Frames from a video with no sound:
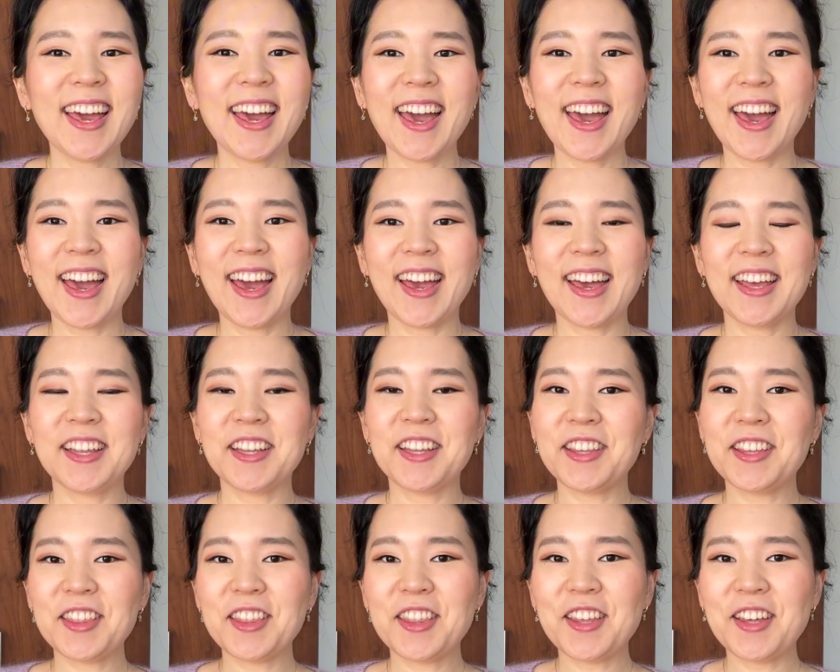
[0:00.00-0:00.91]
And
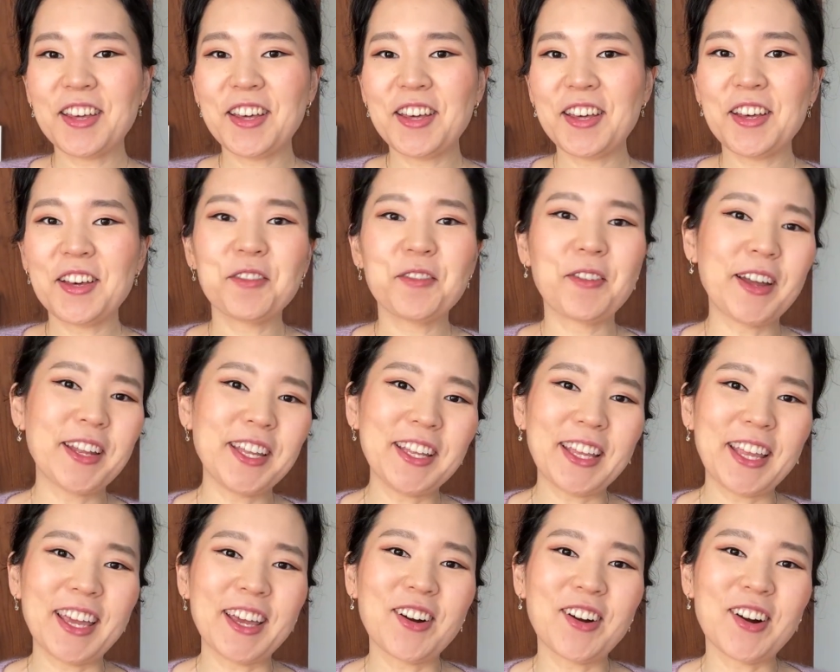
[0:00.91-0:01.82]
the rainy
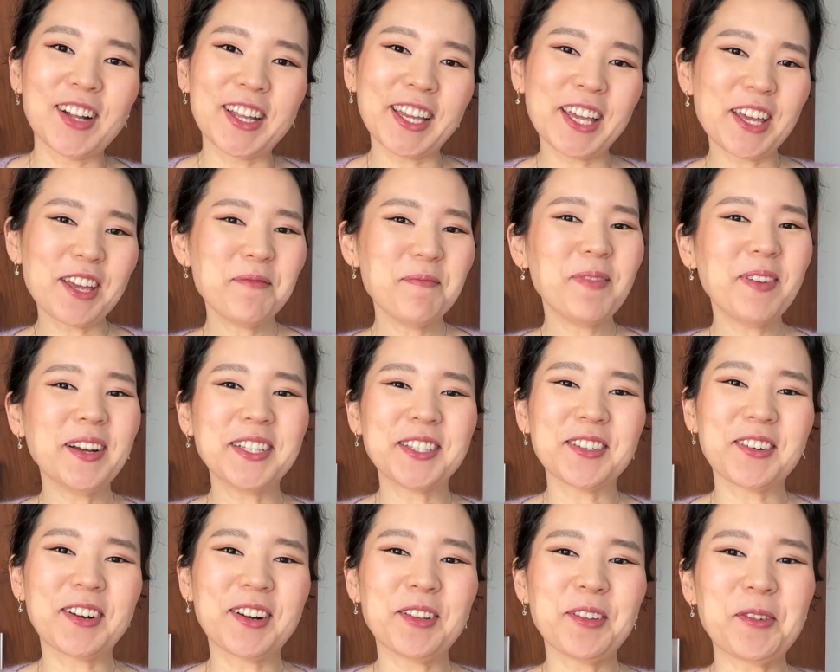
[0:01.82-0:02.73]
day cardigan by
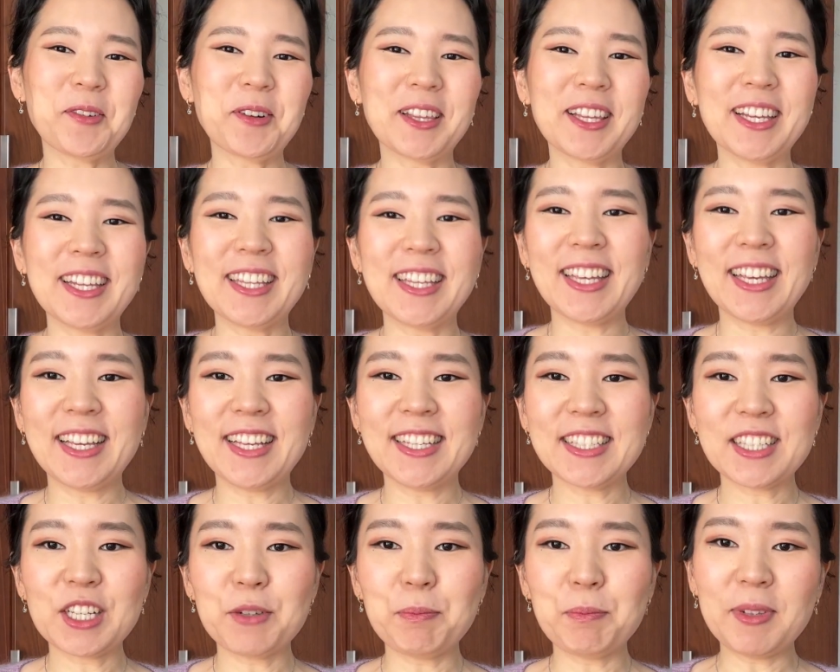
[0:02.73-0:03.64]
Sari Nordlund
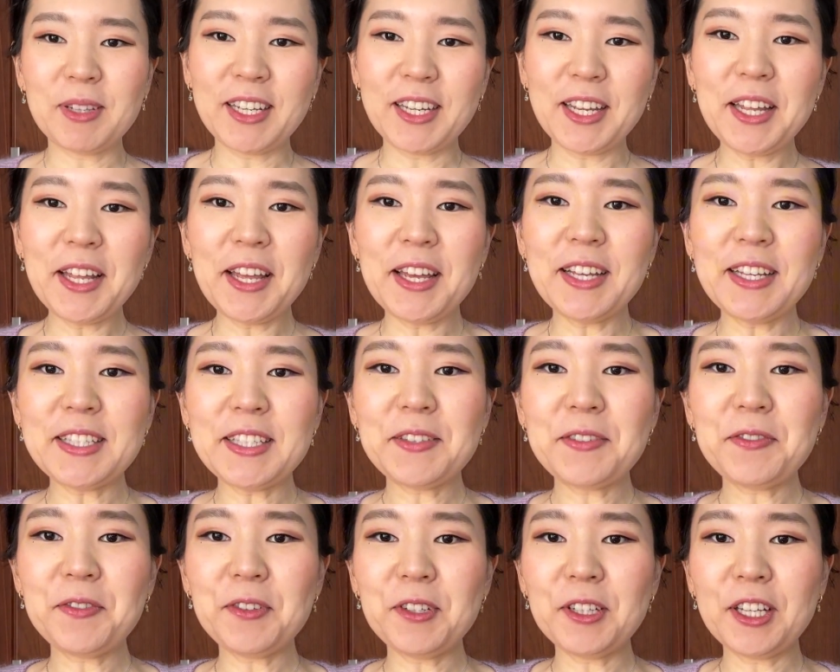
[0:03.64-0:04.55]
is complete. It's
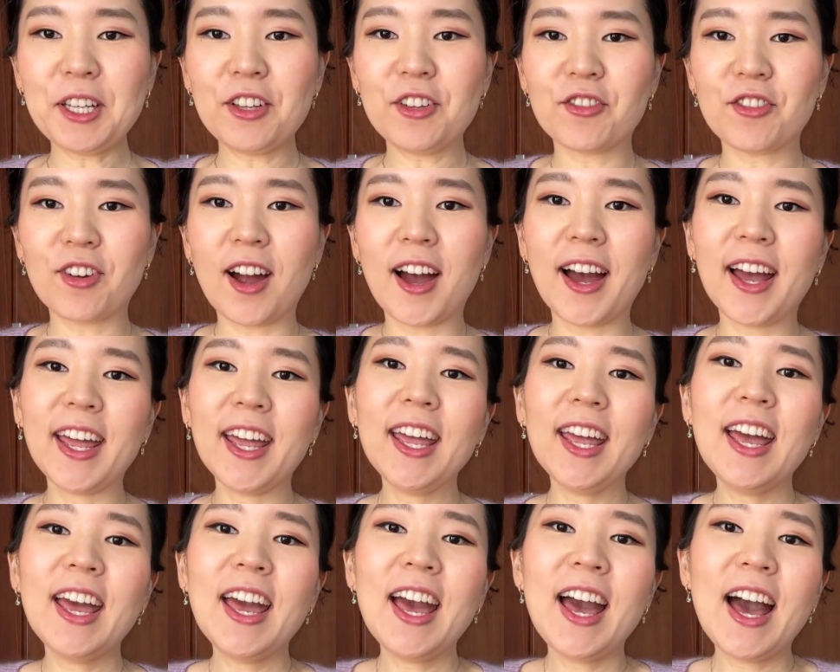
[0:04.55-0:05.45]
fully dry.